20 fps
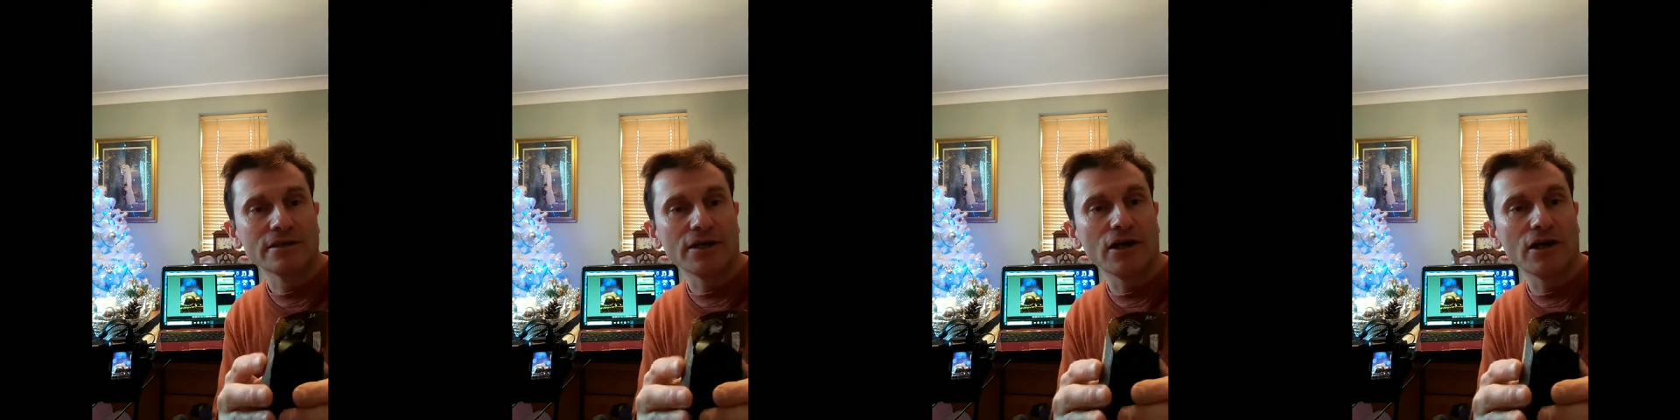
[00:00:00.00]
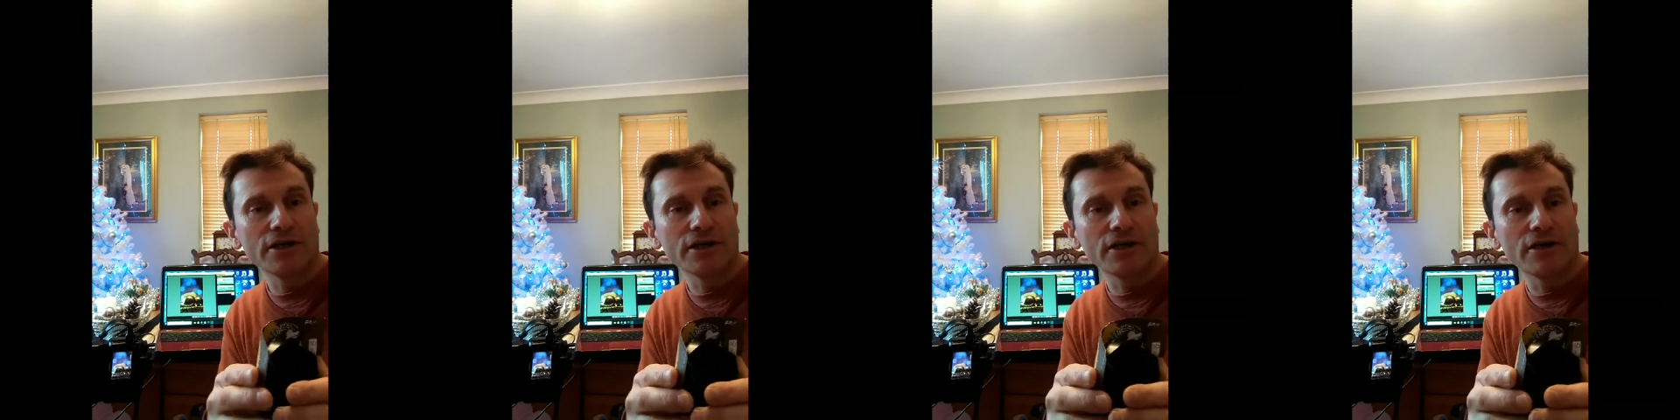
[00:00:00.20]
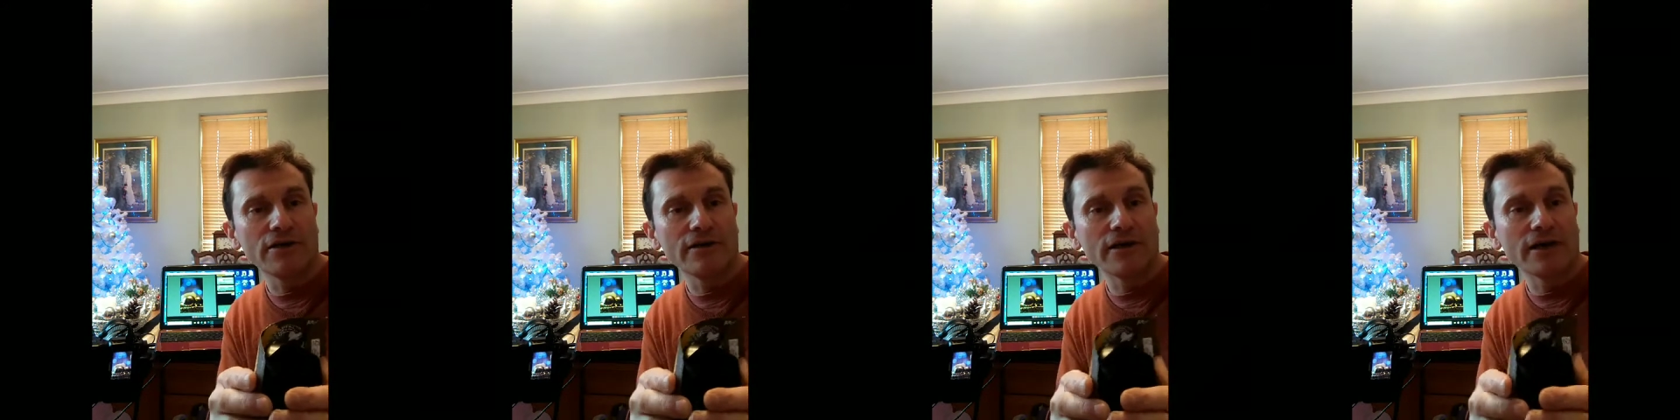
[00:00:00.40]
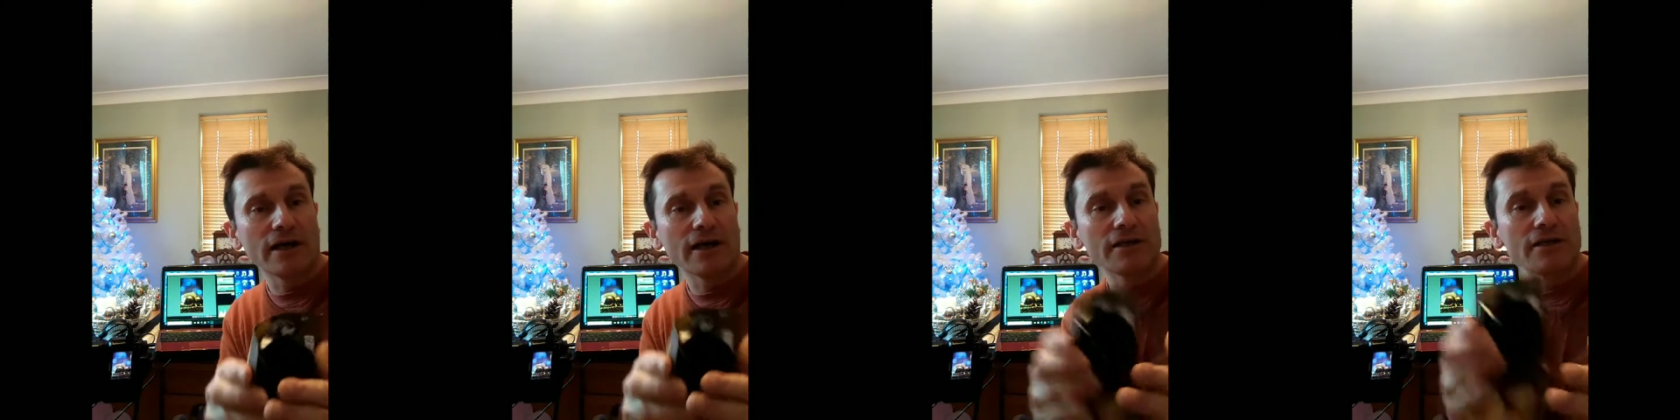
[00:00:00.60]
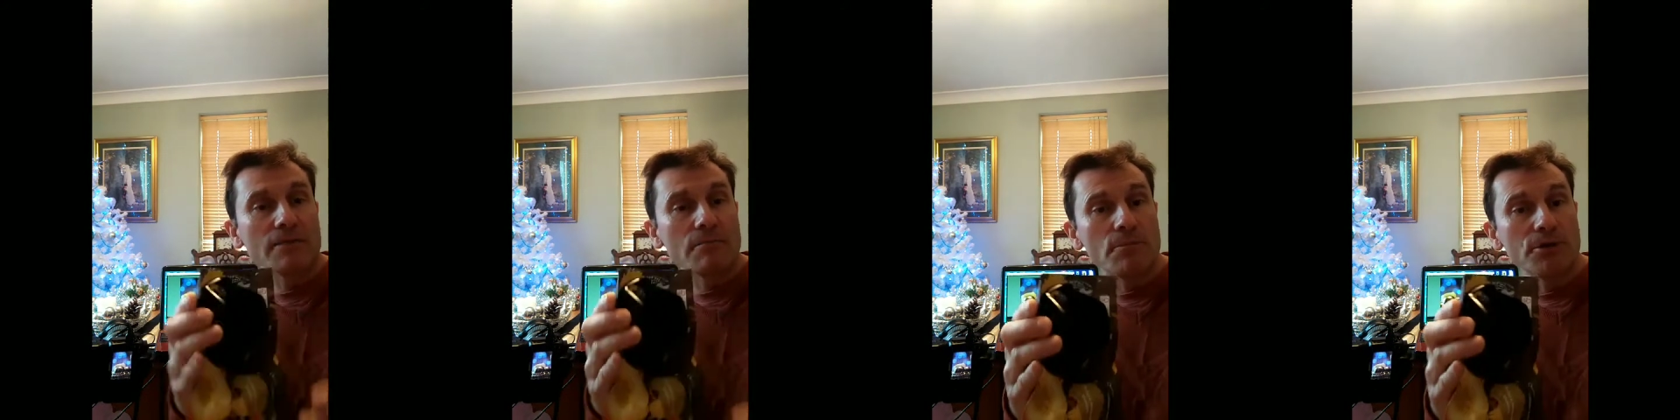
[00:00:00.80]

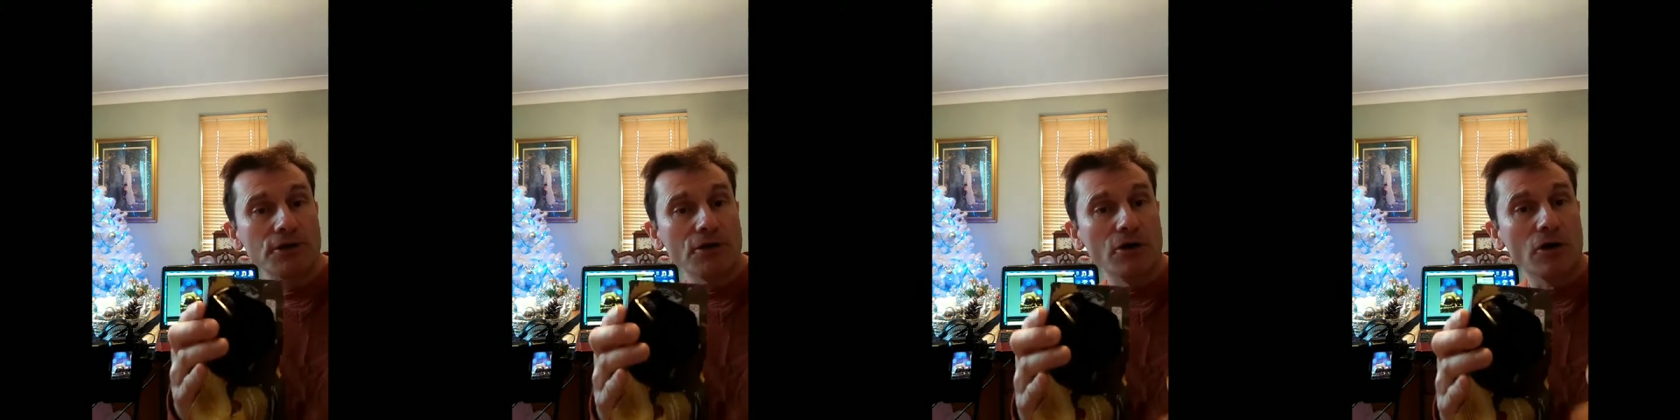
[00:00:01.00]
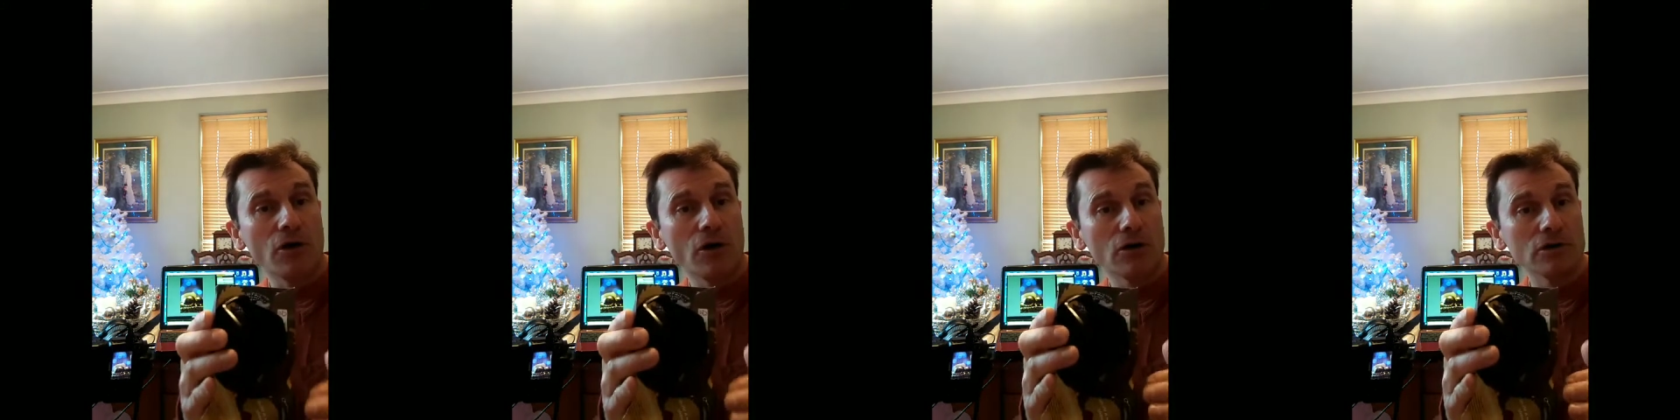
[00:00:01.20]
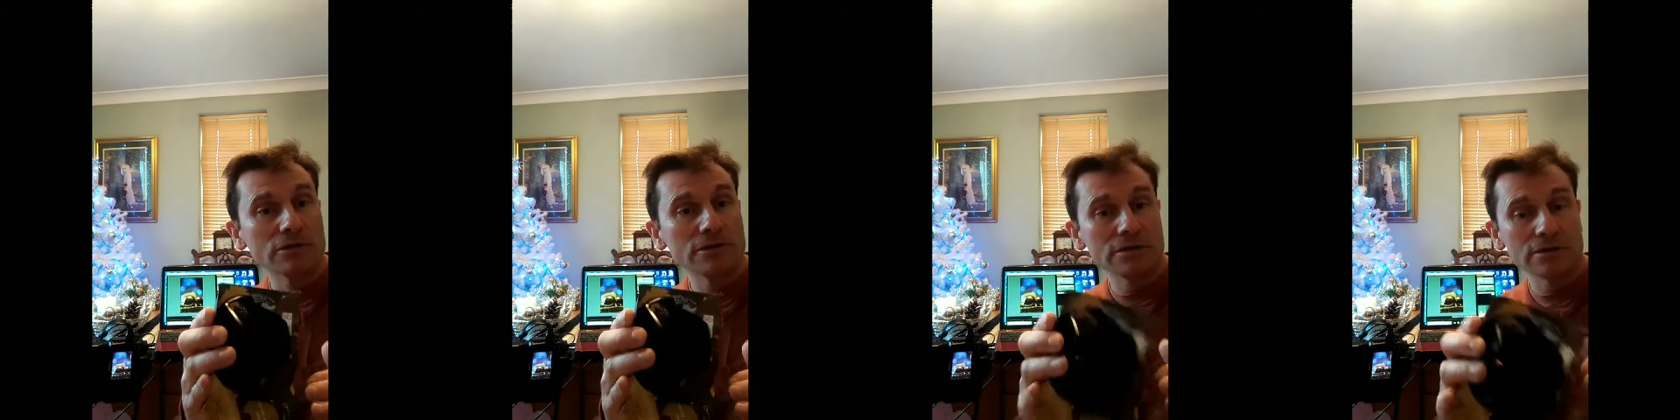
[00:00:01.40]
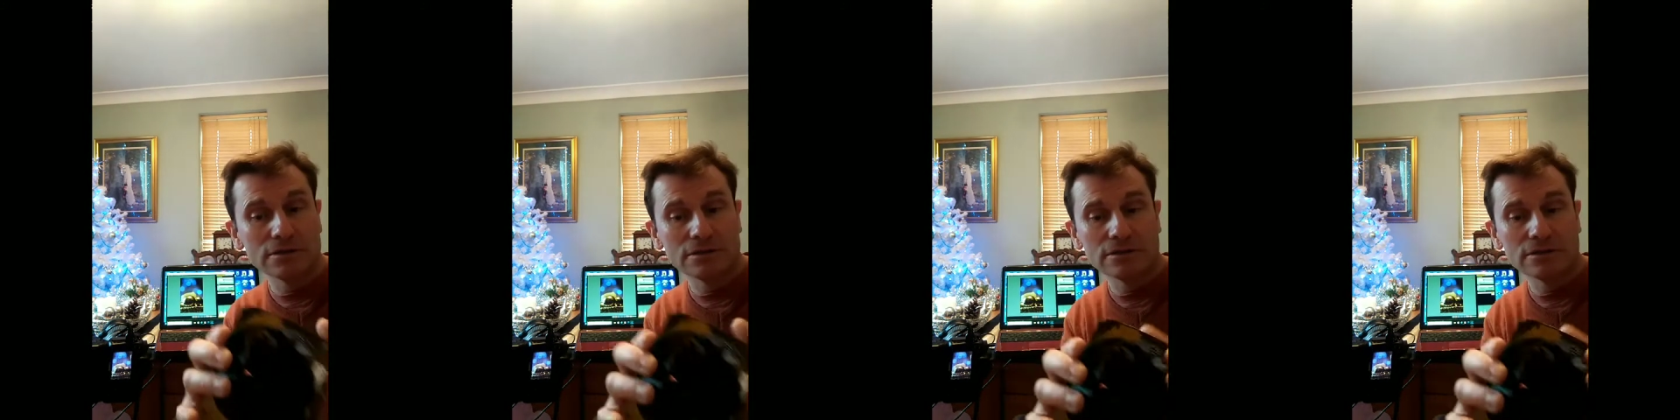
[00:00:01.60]
and then put it on,